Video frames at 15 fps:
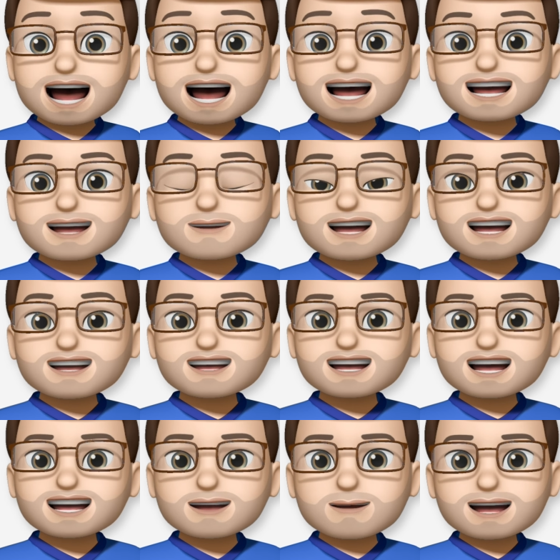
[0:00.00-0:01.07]
Hi, it's
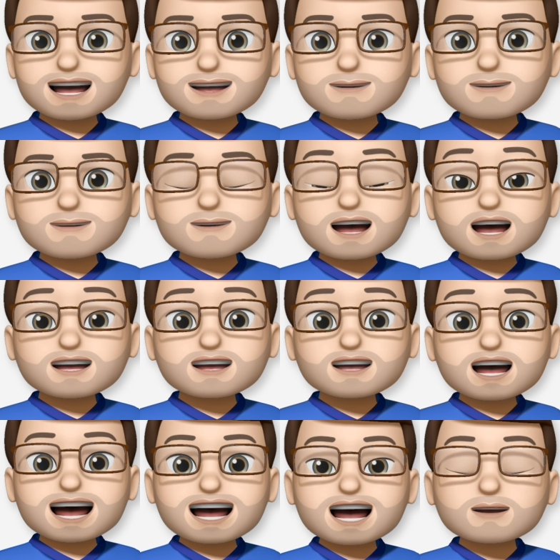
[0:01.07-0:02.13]
Jacob here, and
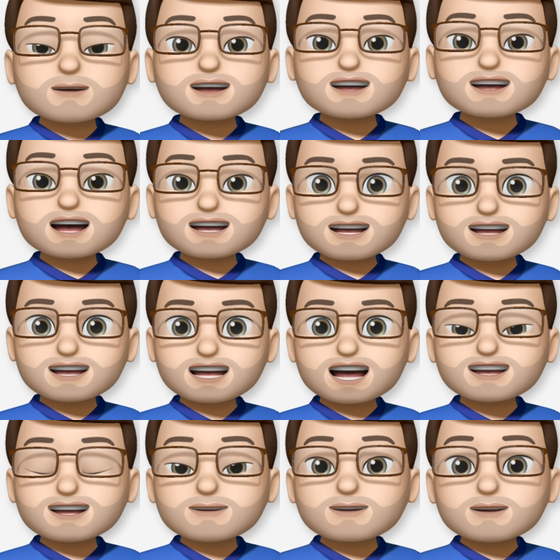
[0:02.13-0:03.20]
today I'm excited to
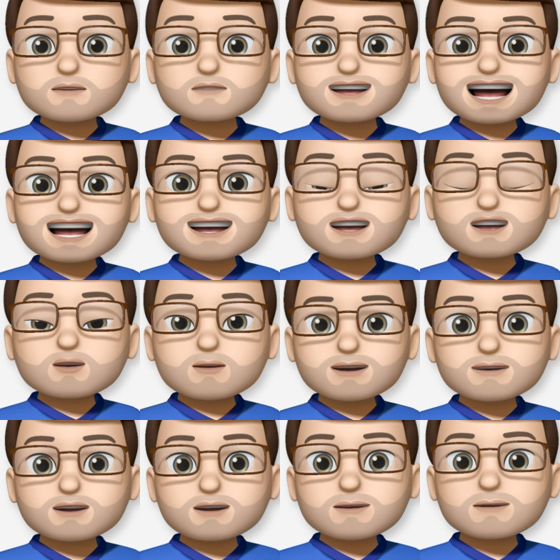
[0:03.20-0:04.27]
share something brand new
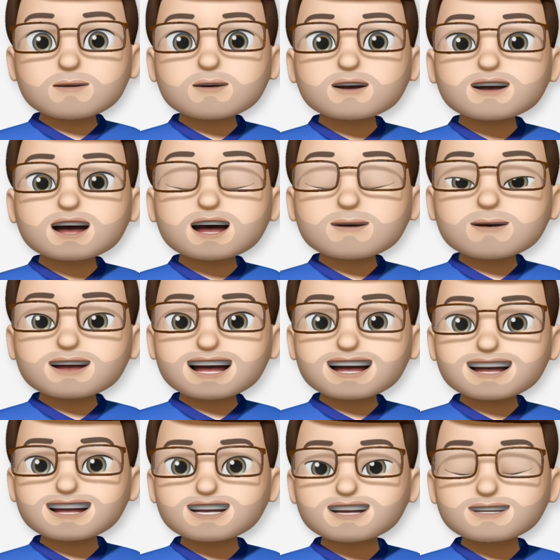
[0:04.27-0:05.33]
with you, the
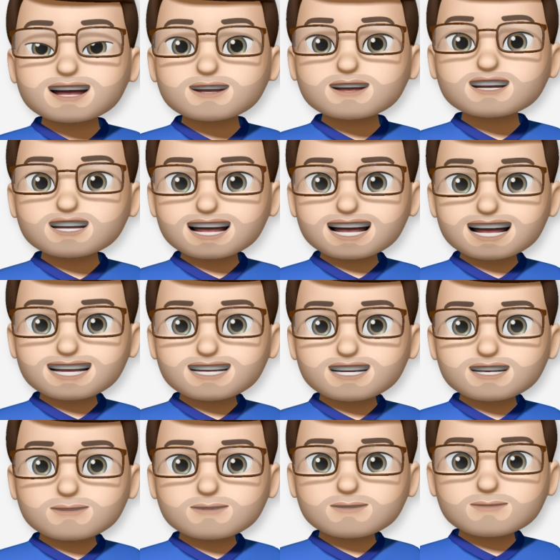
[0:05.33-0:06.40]
updated Skriva
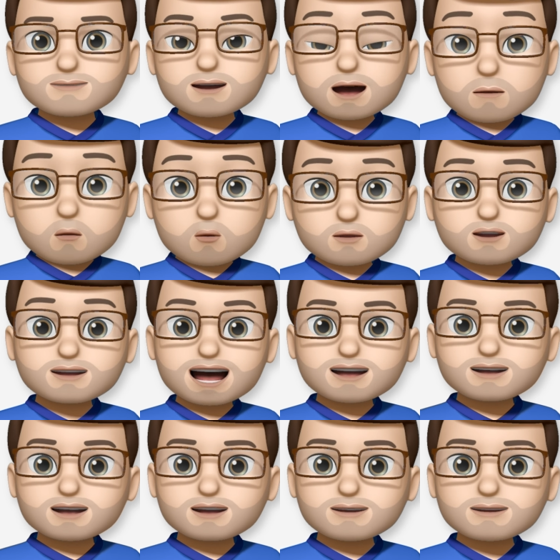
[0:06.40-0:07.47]
Stylus. More than
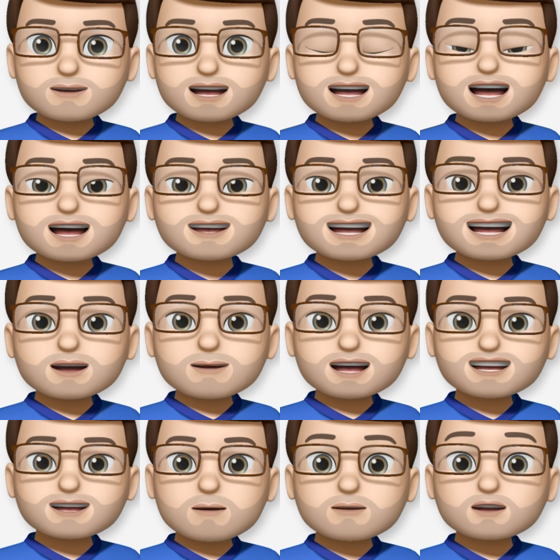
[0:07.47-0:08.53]
that though, I'll tell you
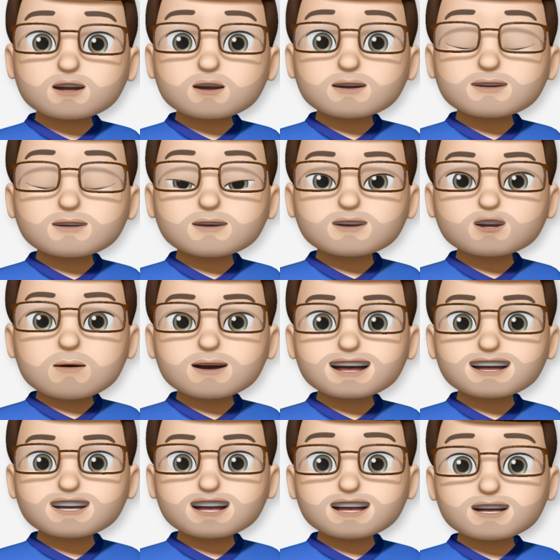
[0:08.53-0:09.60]
about some of the useful new
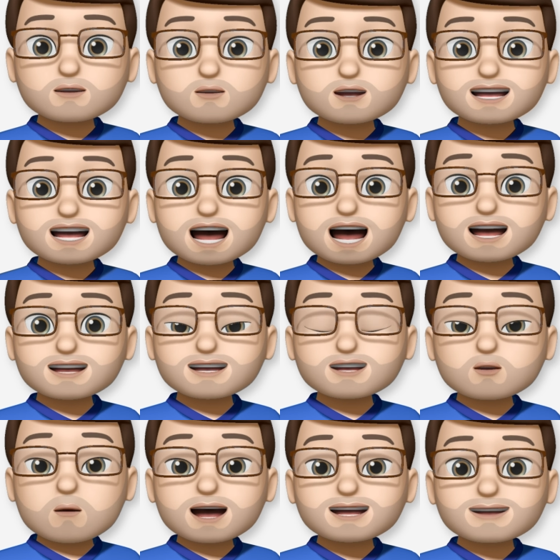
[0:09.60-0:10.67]
ways this tool can enhance
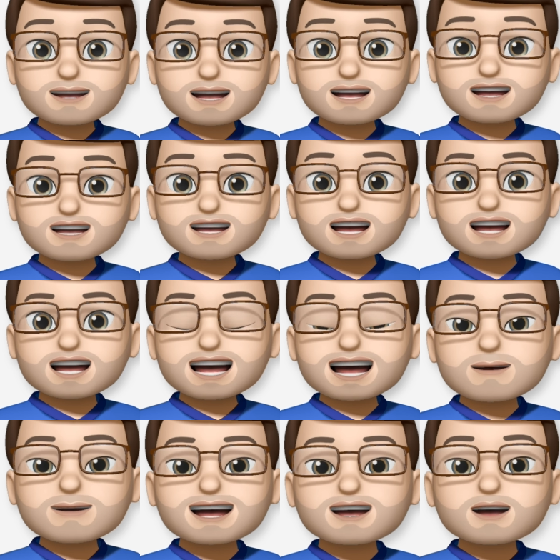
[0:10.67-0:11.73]
your workflows
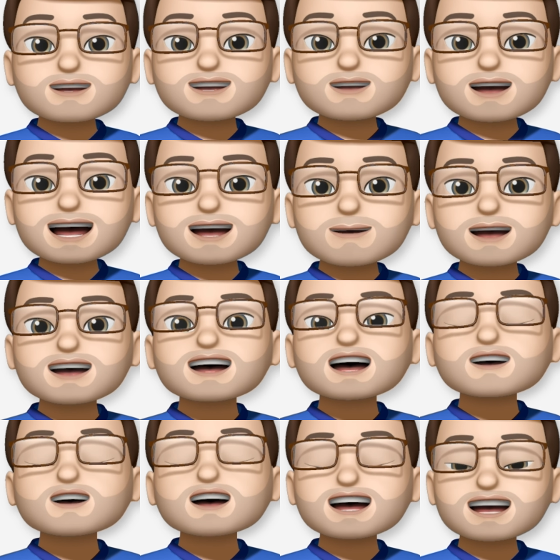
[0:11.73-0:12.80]
and make using your iPad
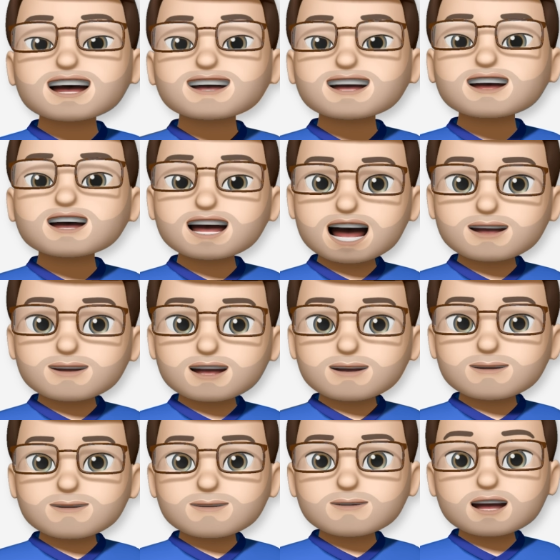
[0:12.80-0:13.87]
even easier than ever.
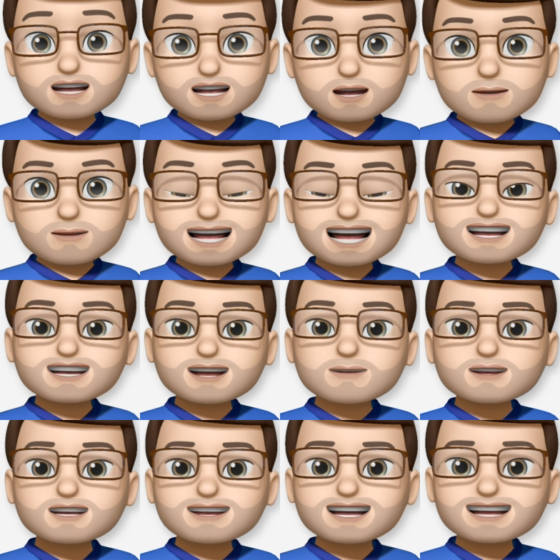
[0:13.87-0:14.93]
So let's
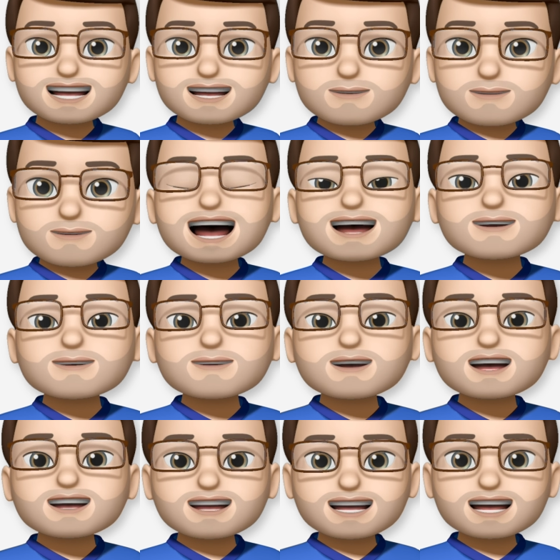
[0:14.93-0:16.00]
jump straight in. At
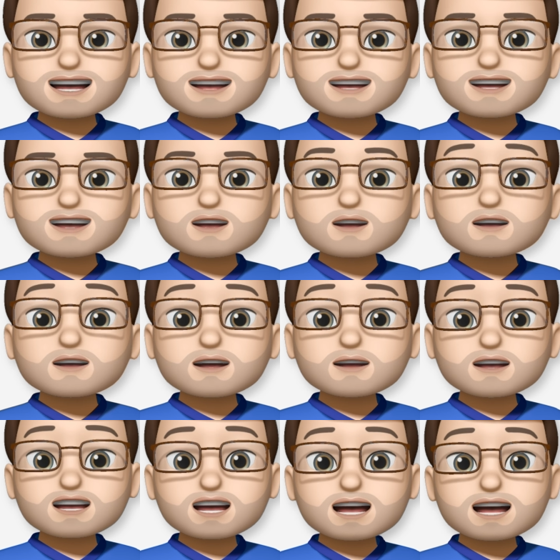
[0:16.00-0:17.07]
first glance, the new
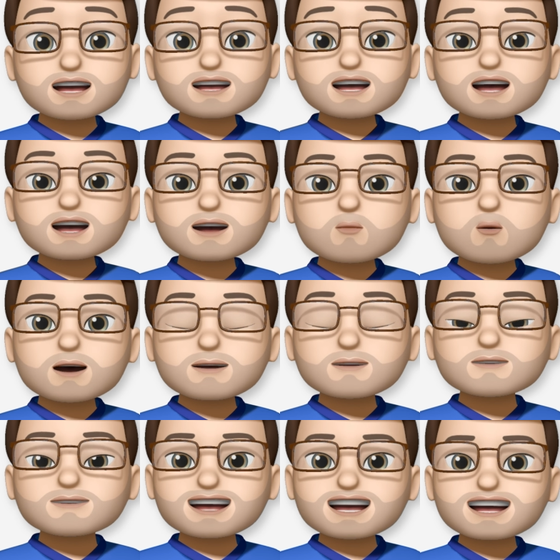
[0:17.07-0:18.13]
Skriva Stylus will
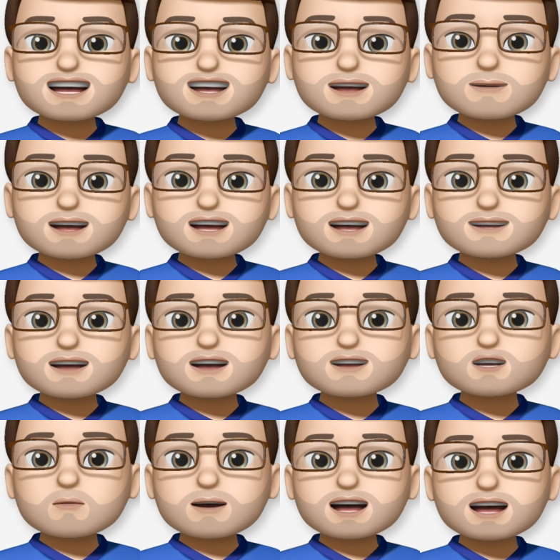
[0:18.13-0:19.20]
look pretty similar to the
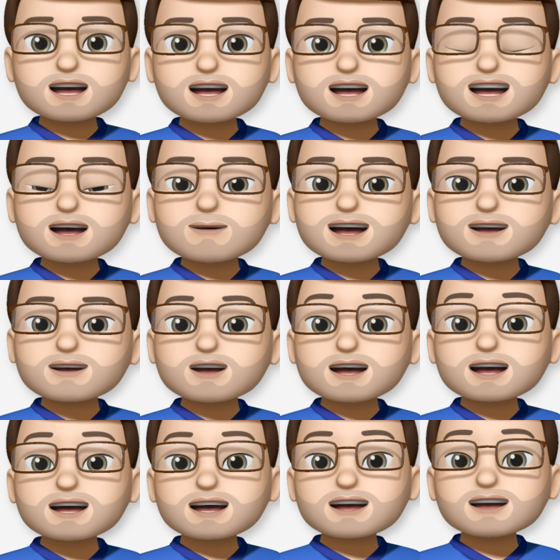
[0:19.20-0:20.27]
original one, but if you
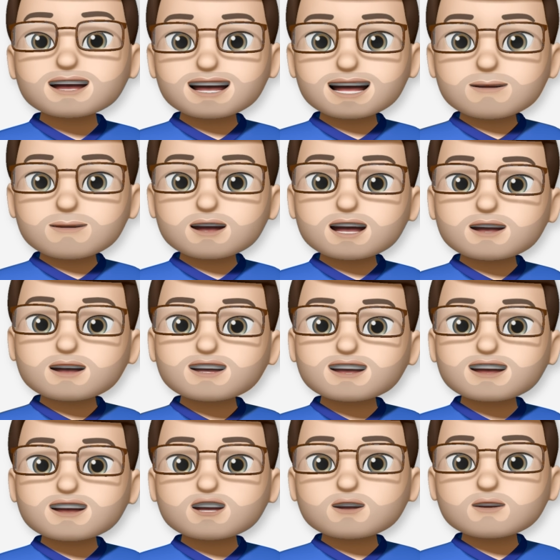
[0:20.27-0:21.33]
look closely, you'll
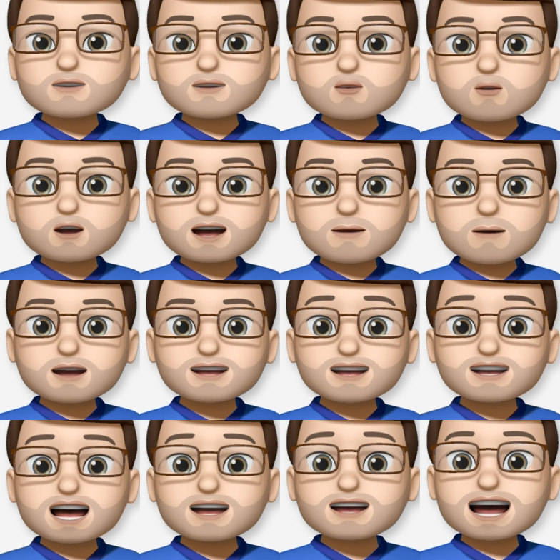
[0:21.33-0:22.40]
see a new shortcut
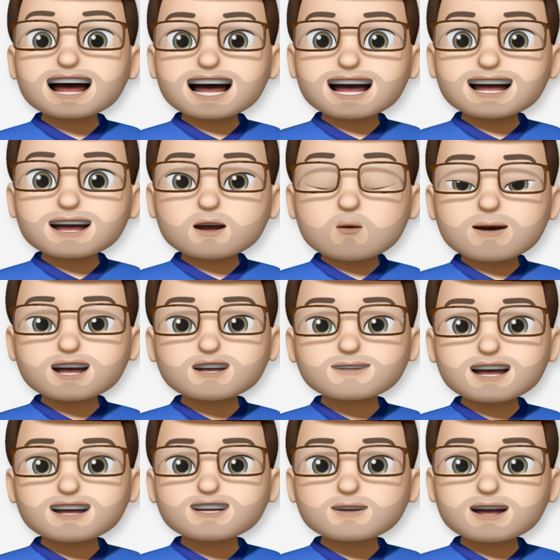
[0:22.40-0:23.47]
button down here where you
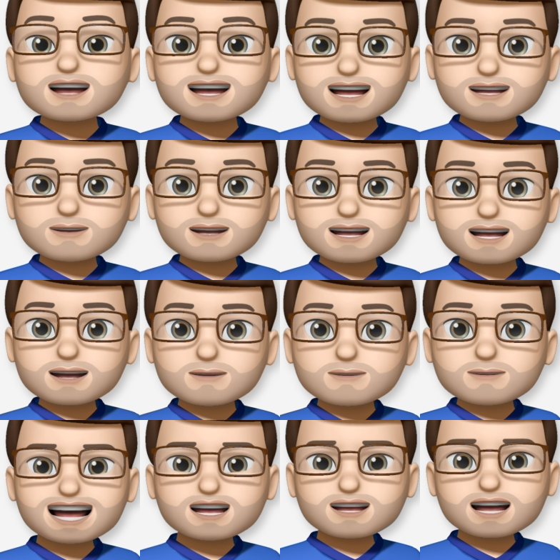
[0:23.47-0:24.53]
rest your index finger.
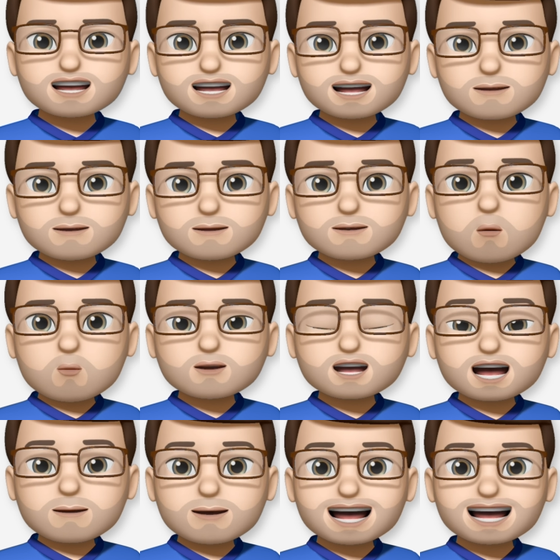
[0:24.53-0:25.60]
Interesting. We'll
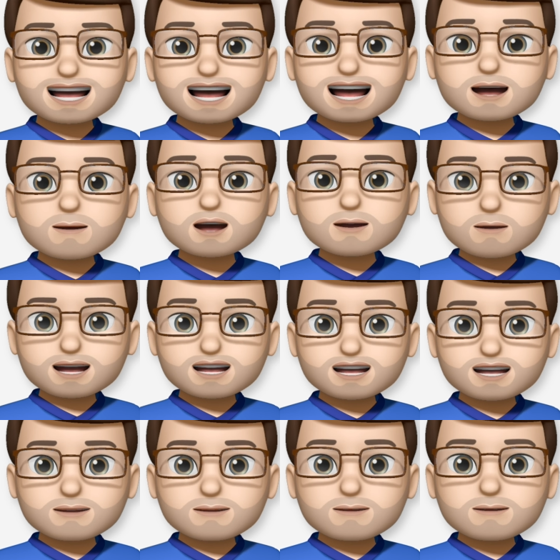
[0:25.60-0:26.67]
come back to that in a
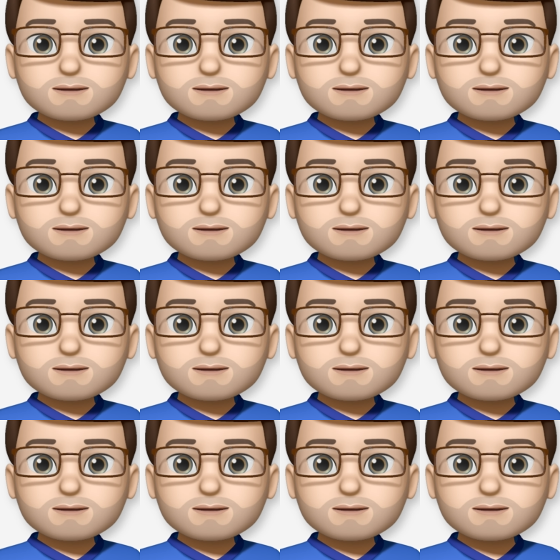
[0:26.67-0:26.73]
moment.